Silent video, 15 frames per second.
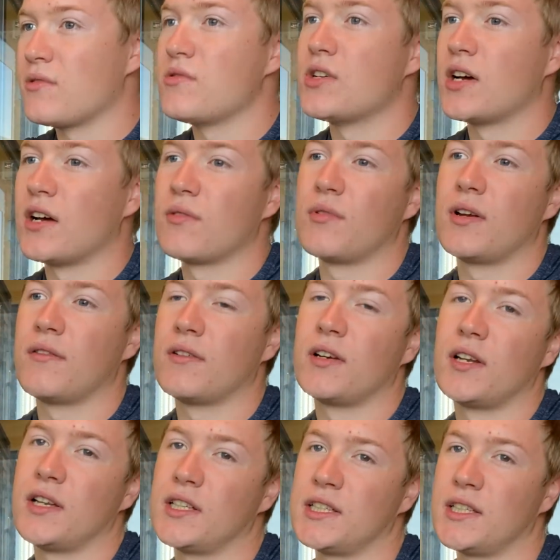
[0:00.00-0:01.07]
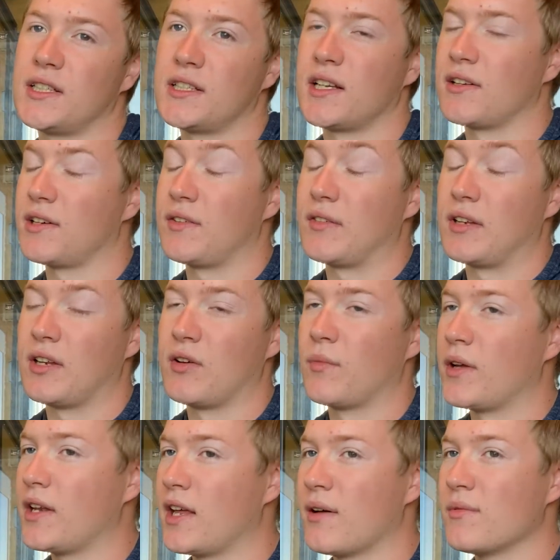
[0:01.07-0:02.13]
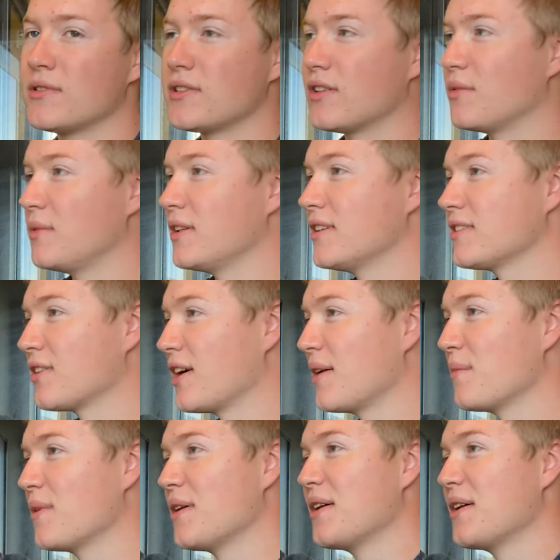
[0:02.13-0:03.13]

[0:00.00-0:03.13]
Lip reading: John, whatever it is, and I don't even know, my dad was telling me this crap.